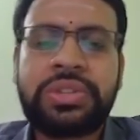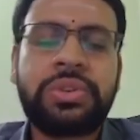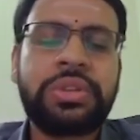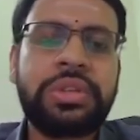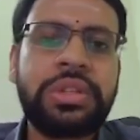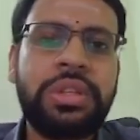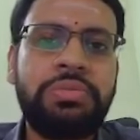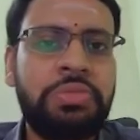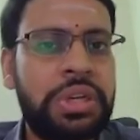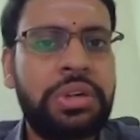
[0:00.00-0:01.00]
So this is the
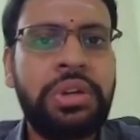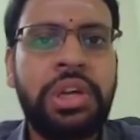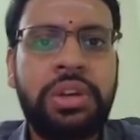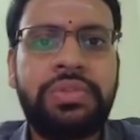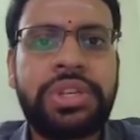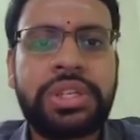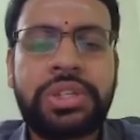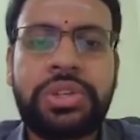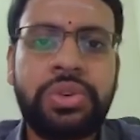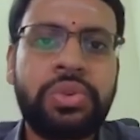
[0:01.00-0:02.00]
one which is
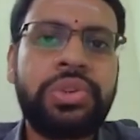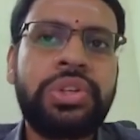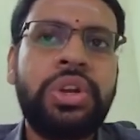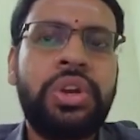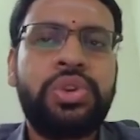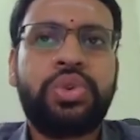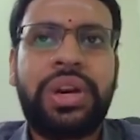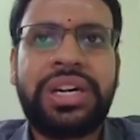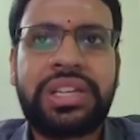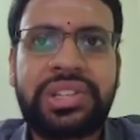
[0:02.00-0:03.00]
used to
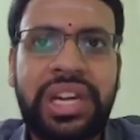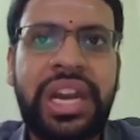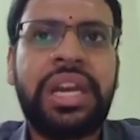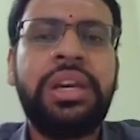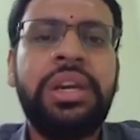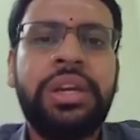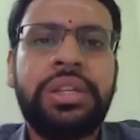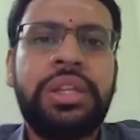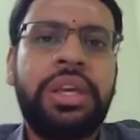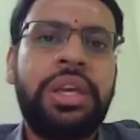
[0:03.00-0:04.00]
understand
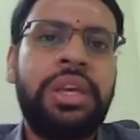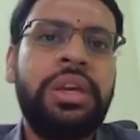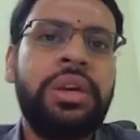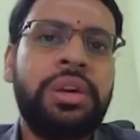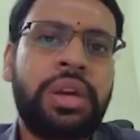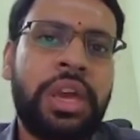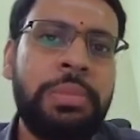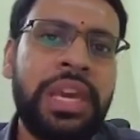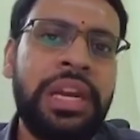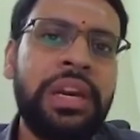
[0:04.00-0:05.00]
the
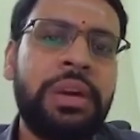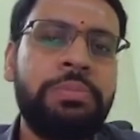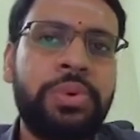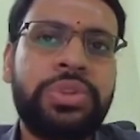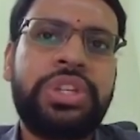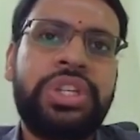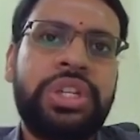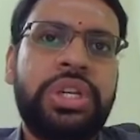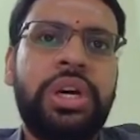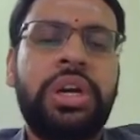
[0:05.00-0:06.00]
chemical
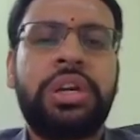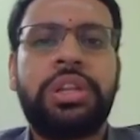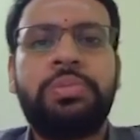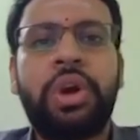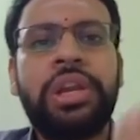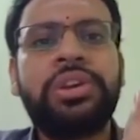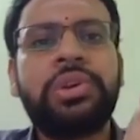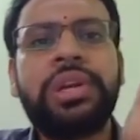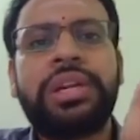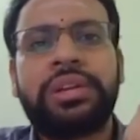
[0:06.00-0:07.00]
composition or the
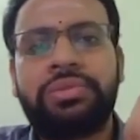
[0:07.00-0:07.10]
molecular,